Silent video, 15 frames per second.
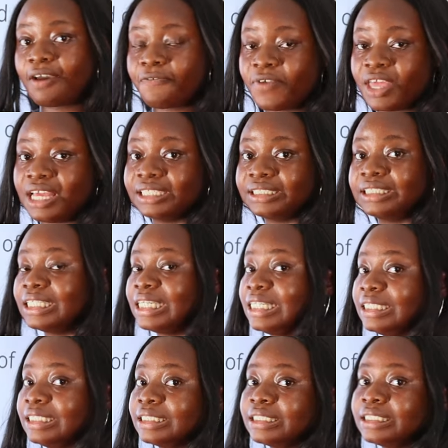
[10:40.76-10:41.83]
affairs
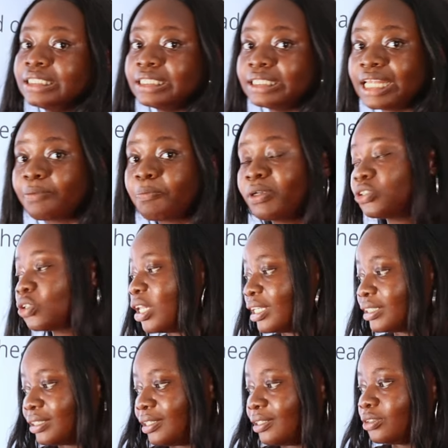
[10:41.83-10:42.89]
in that
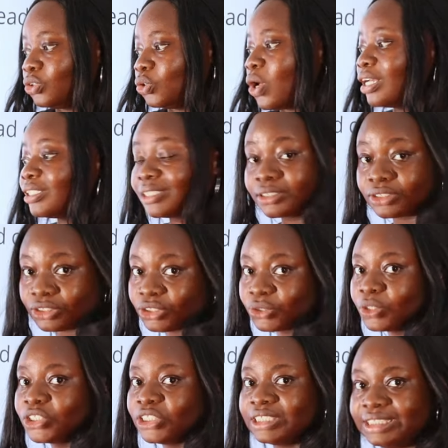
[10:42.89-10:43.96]
particular state. So answer to this
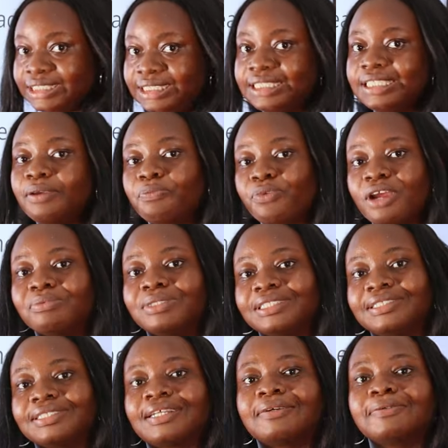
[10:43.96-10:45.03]
question is the prime
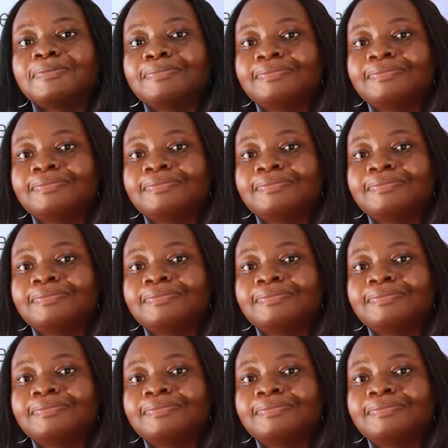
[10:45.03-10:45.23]
minister.